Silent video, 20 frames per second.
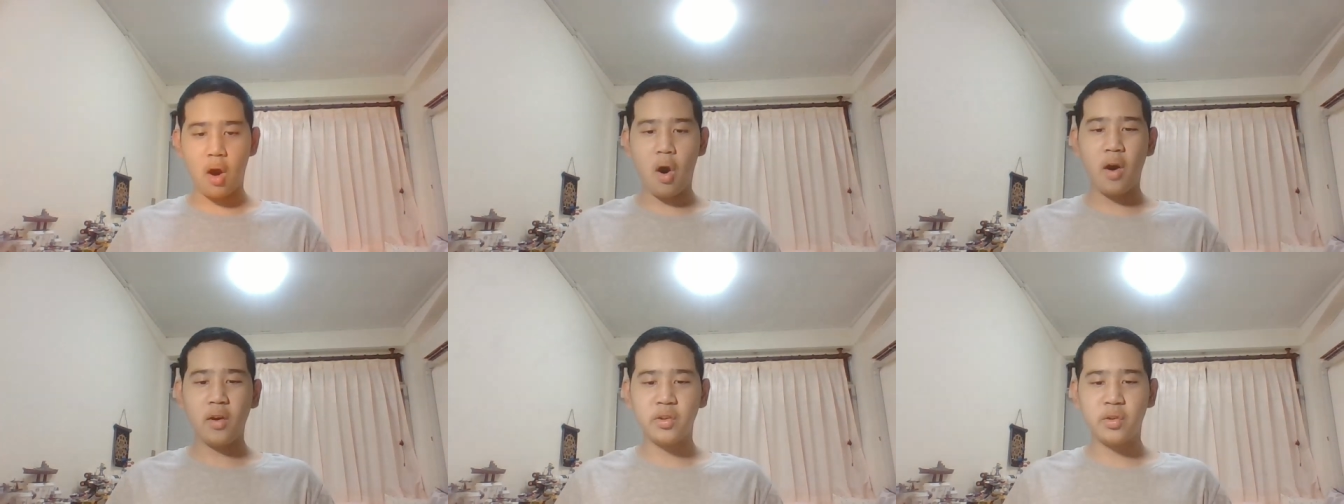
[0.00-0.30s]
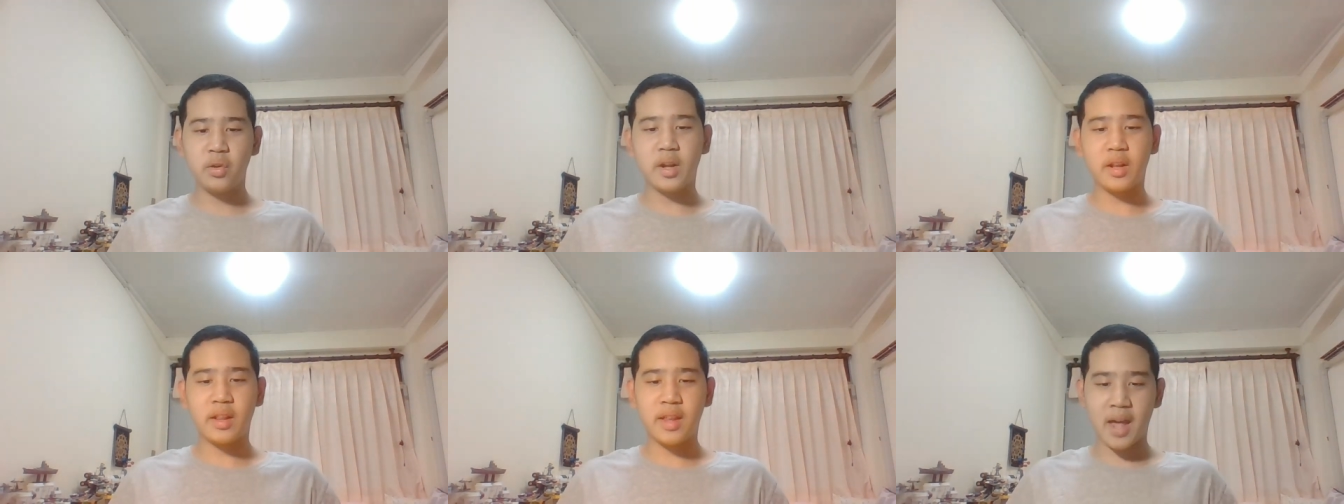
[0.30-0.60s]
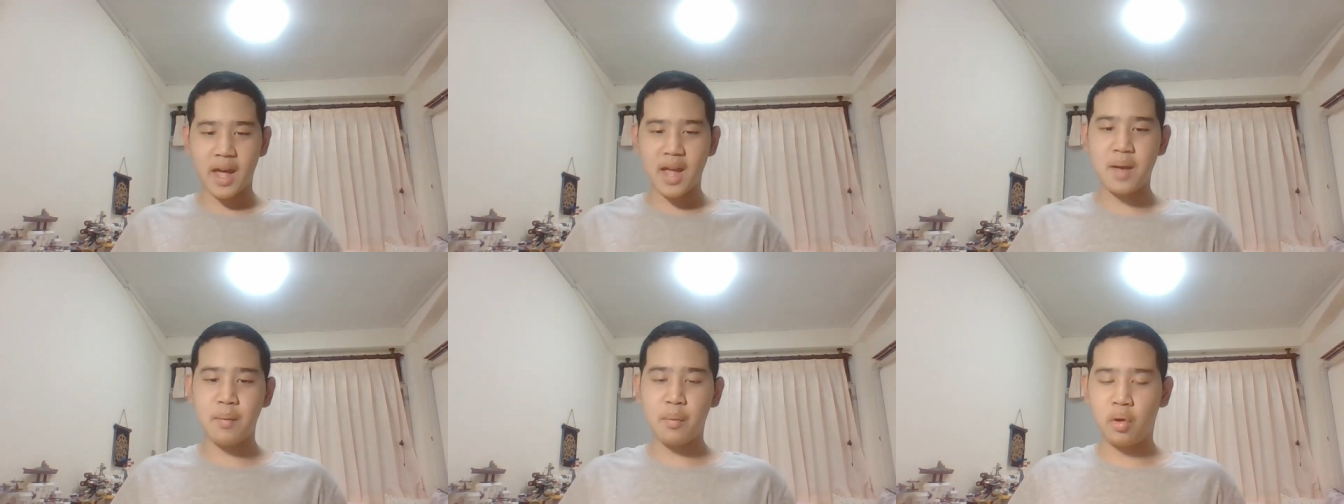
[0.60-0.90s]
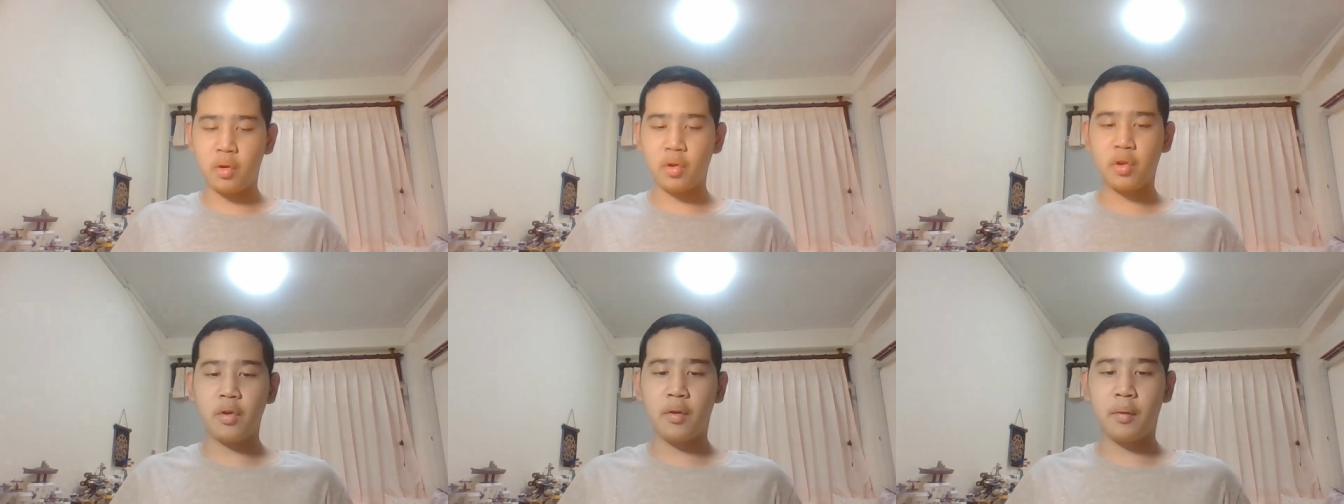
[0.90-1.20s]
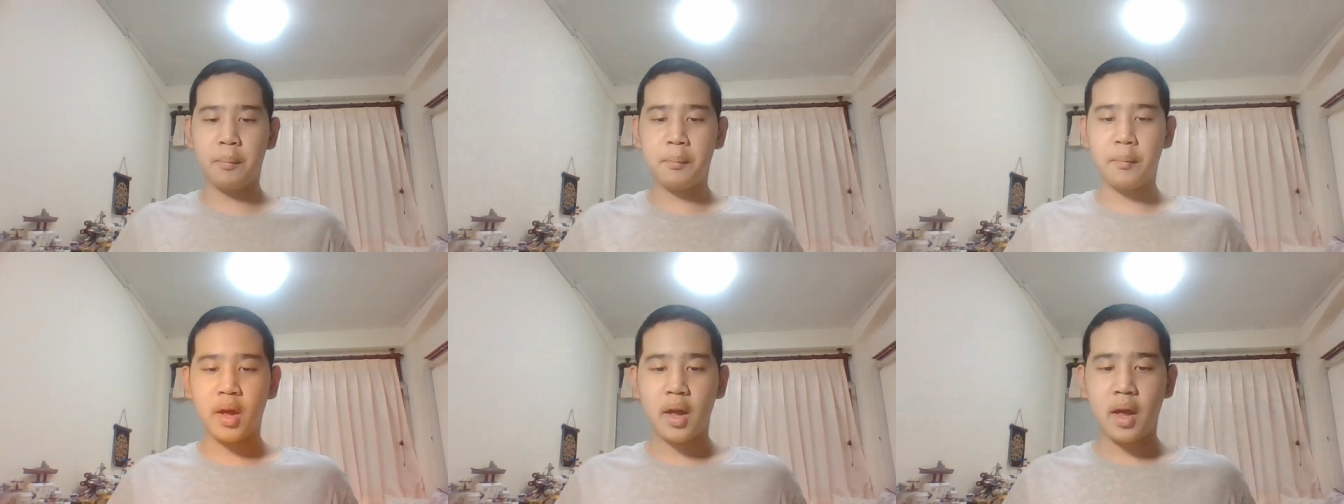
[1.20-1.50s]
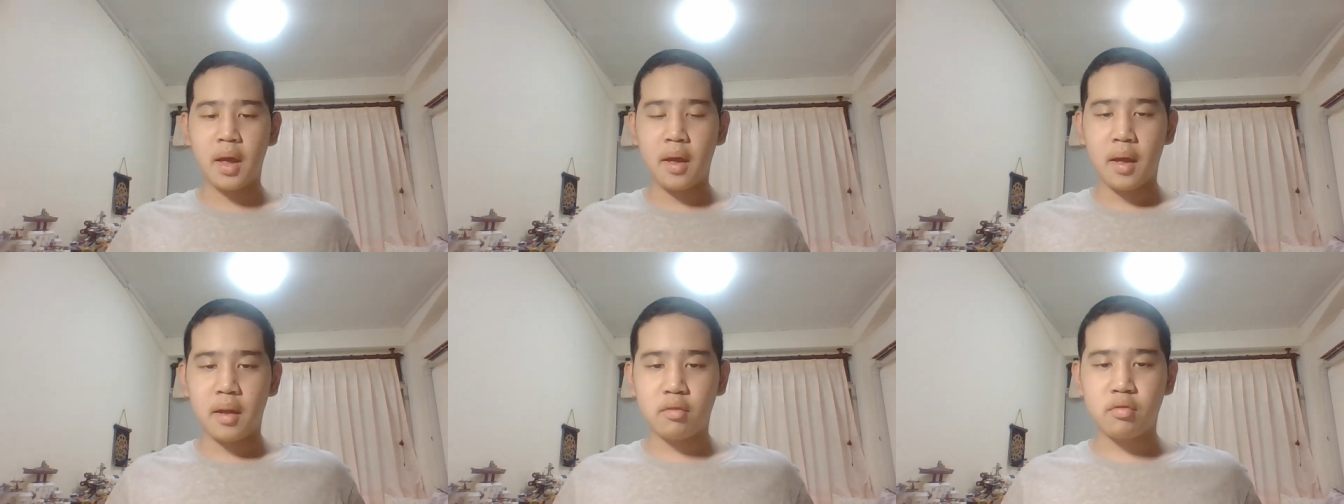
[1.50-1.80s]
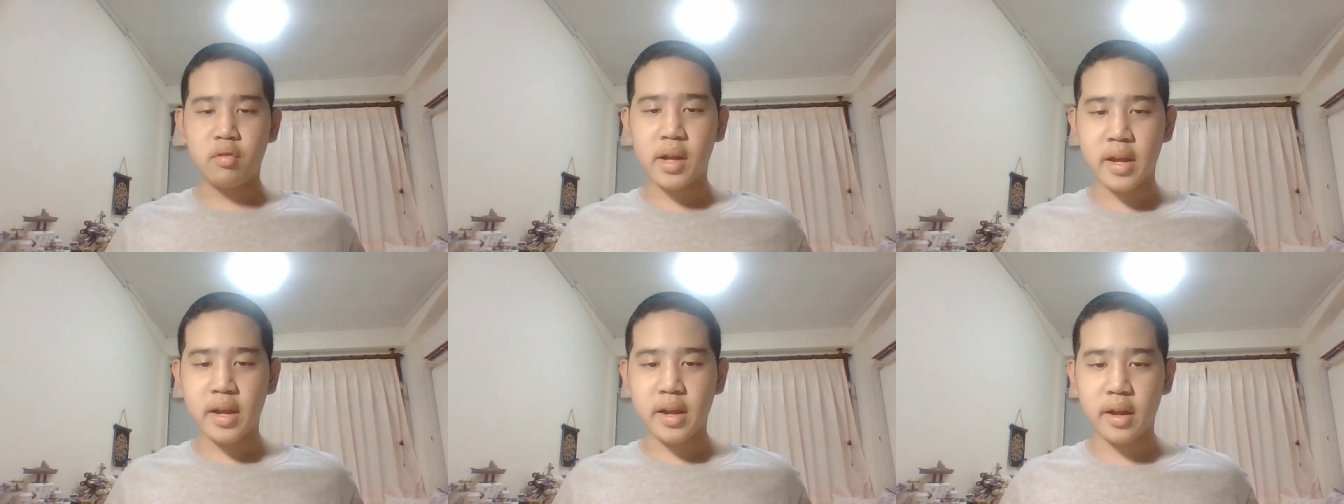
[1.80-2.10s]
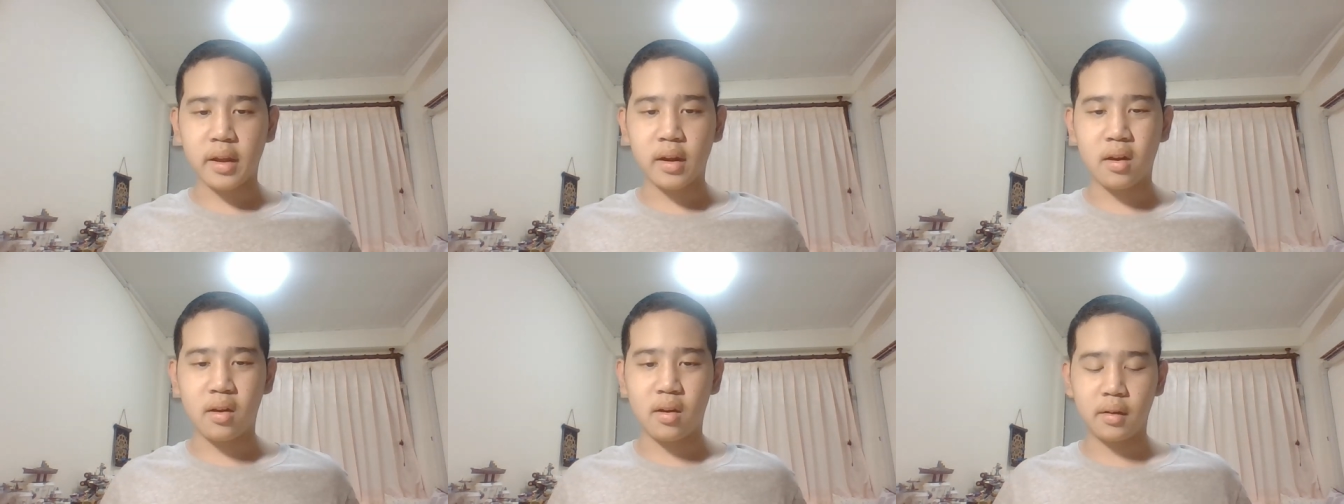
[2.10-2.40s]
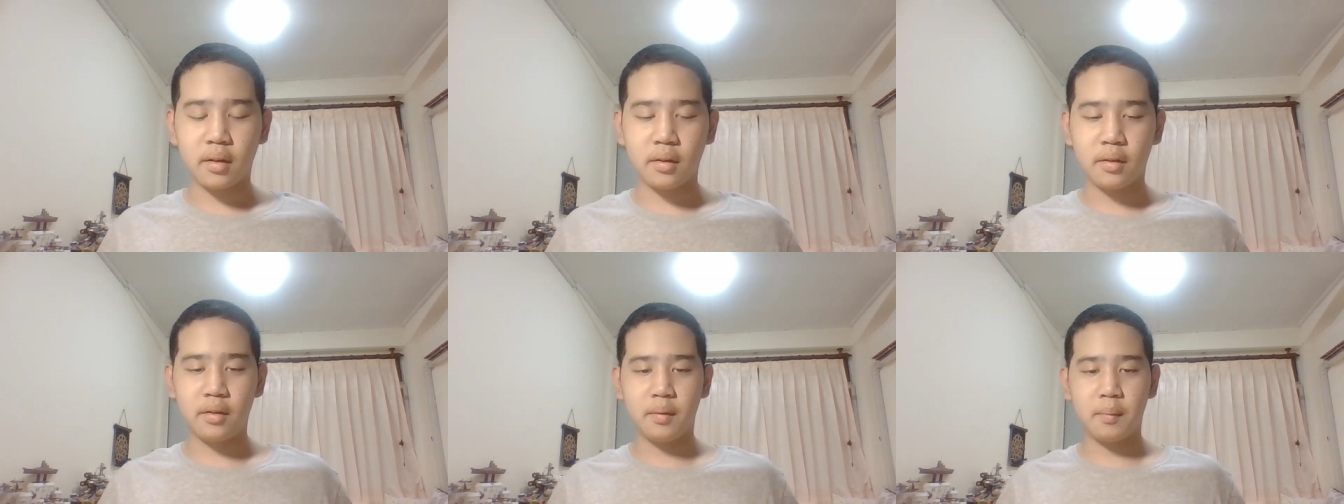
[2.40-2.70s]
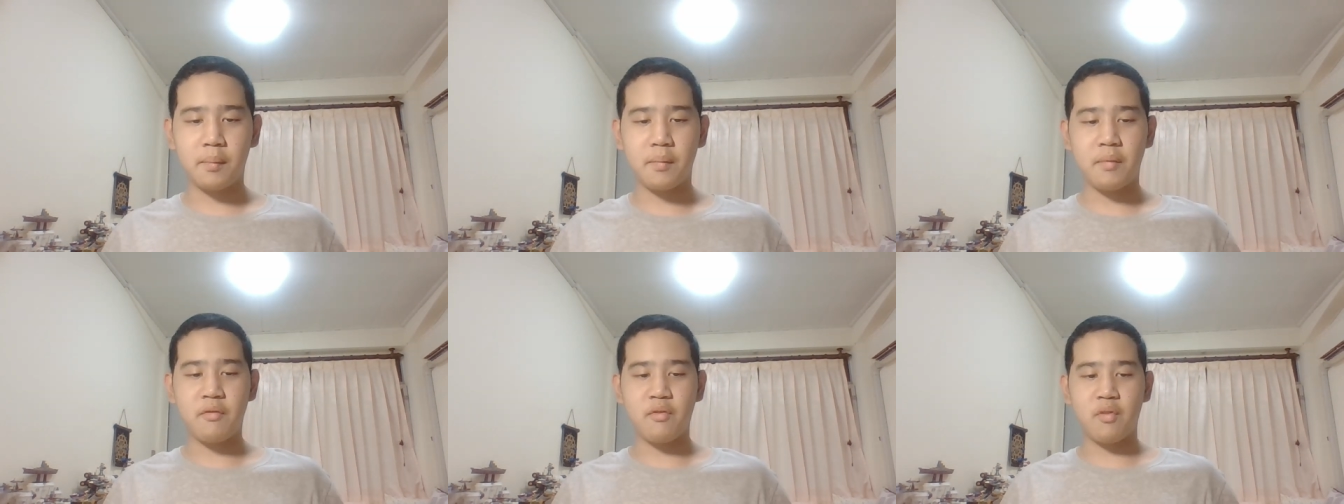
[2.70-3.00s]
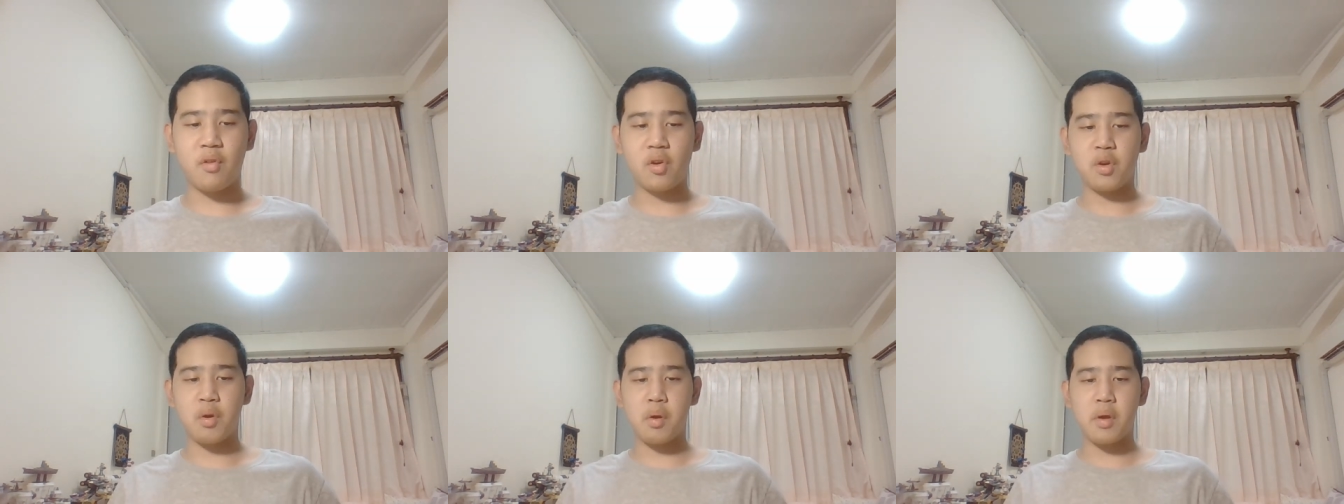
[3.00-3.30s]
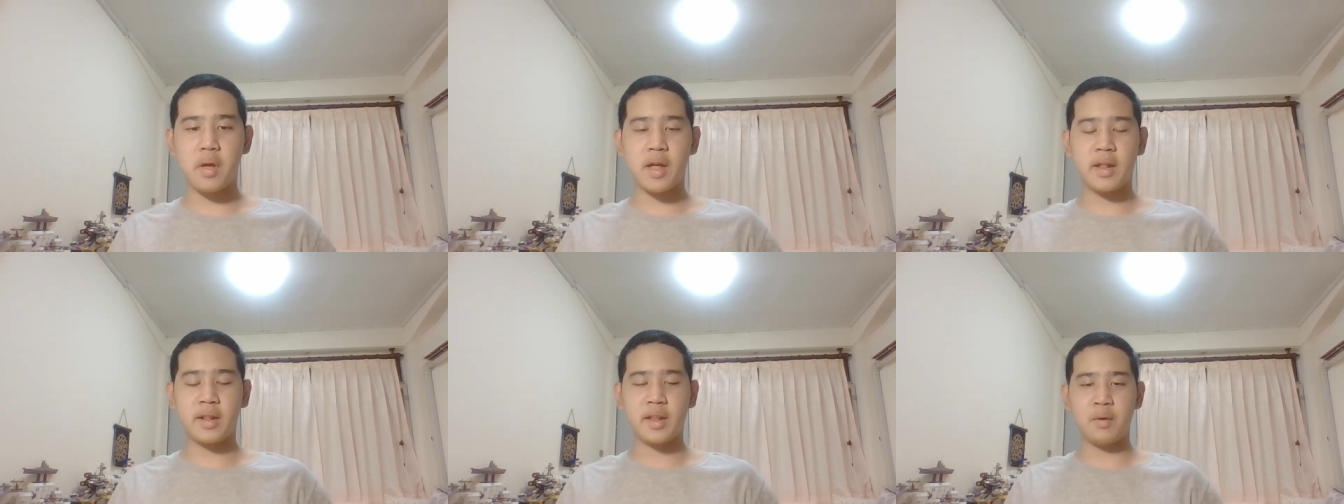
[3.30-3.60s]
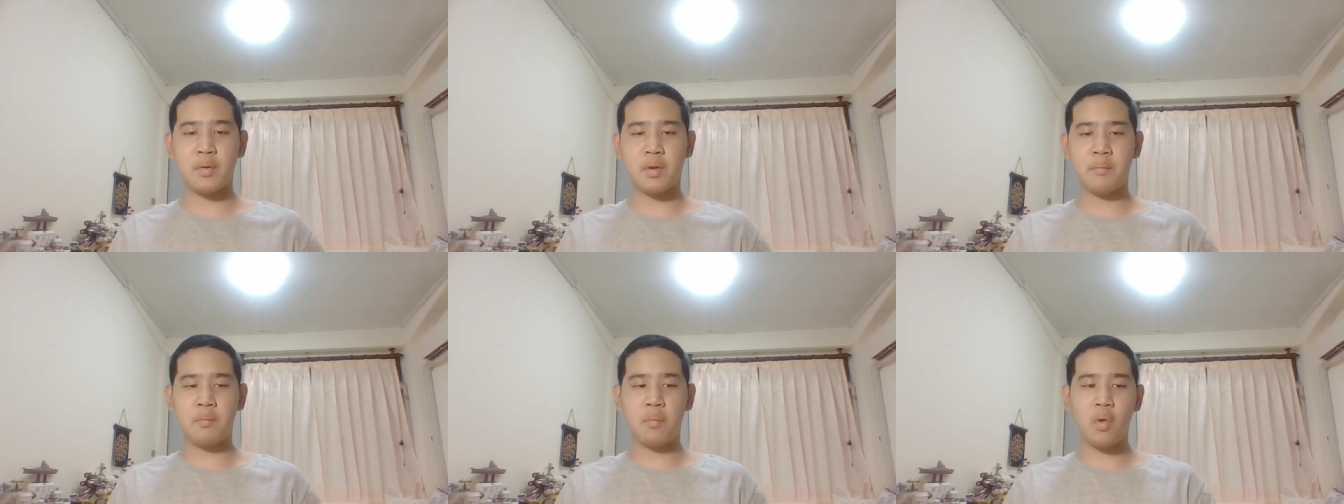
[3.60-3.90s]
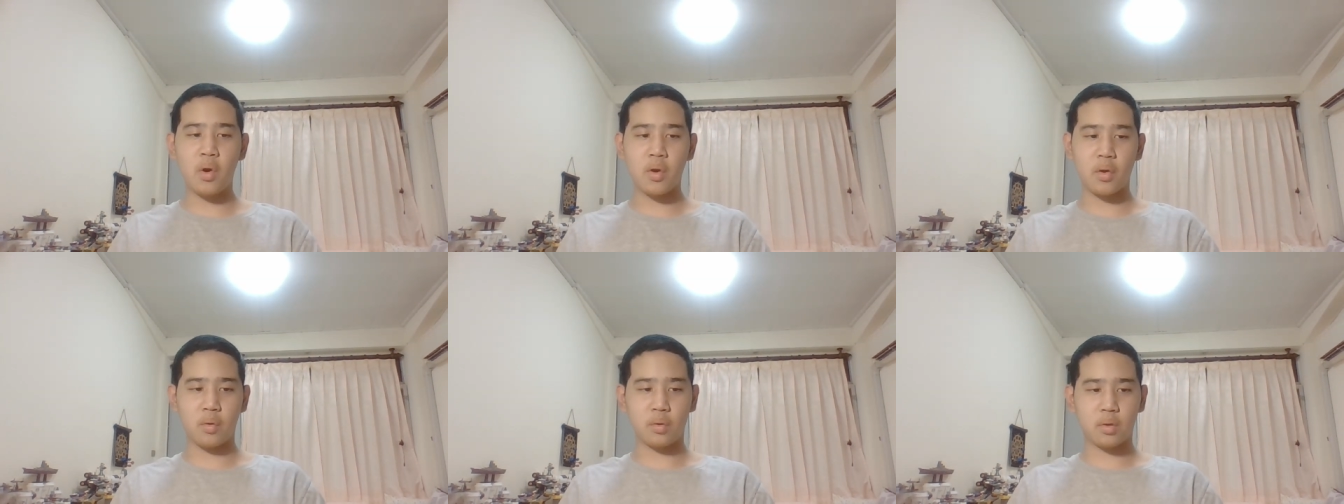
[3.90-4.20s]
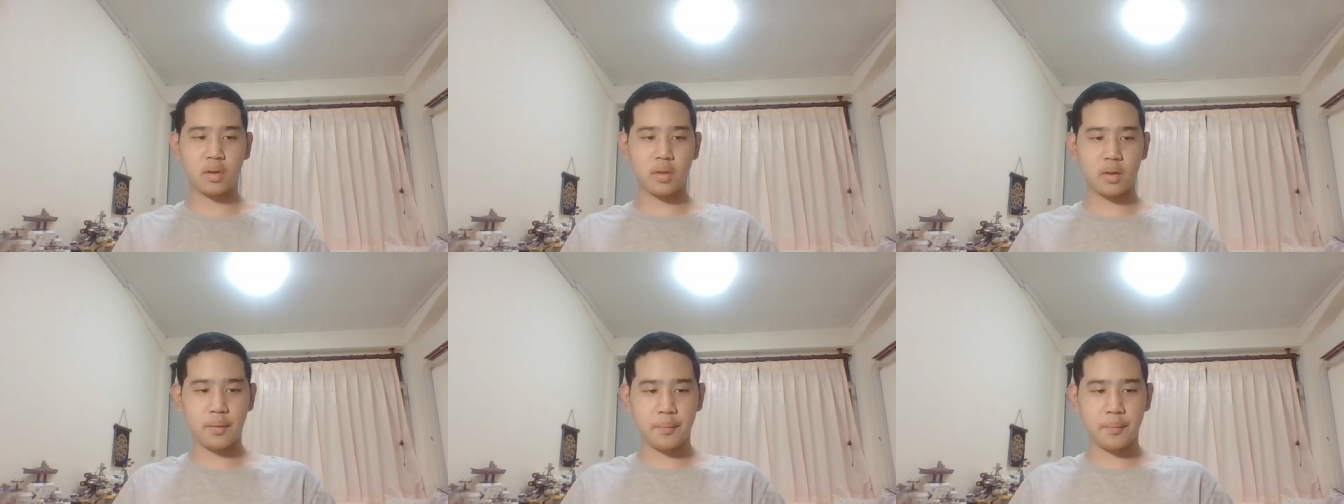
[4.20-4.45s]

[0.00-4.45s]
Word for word: onto the table you're drinking it on before you, it even boils.